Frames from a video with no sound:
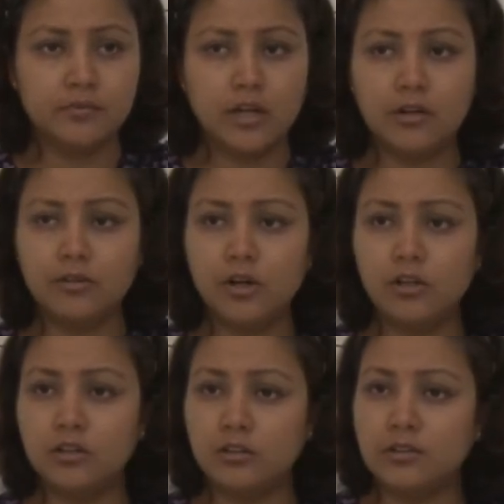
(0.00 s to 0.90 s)
Are we
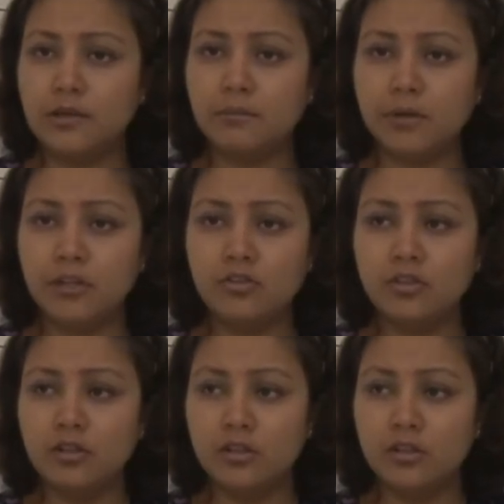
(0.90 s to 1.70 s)
all on the same page?